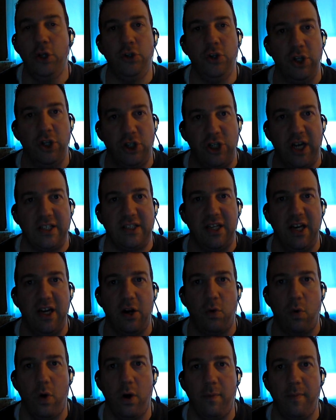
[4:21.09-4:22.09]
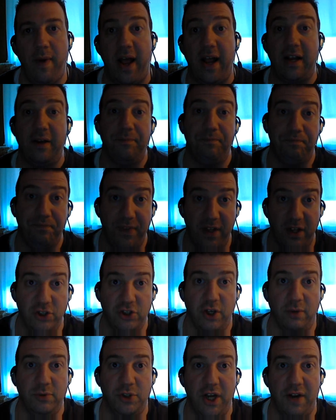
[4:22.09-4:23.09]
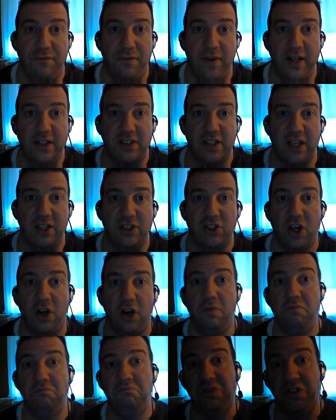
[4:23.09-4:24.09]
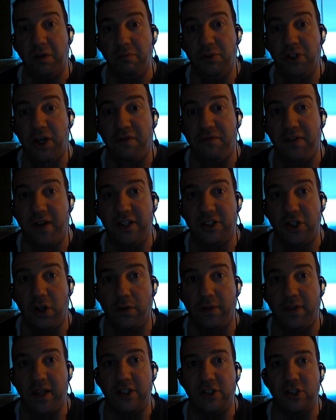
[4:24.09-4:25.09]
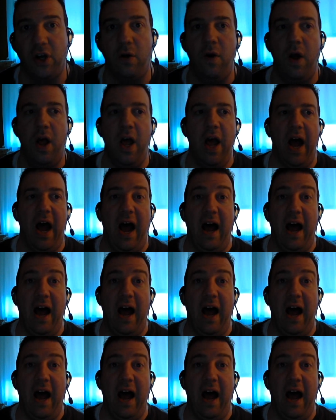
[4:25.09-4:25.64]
Do the Jets need a quarterback? Some Jet fans think so. Some Jet fans don't think so.